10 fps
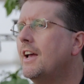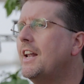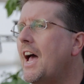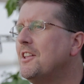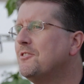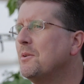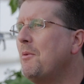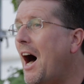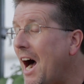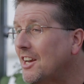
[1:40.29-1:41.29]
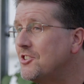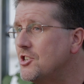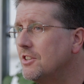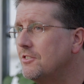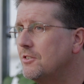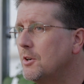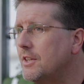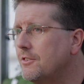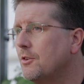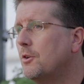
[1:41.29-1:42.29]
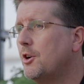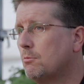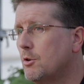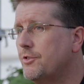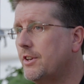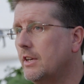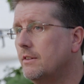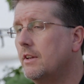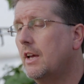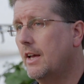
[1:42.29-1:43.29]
it adds some oxygen to it, so your roots can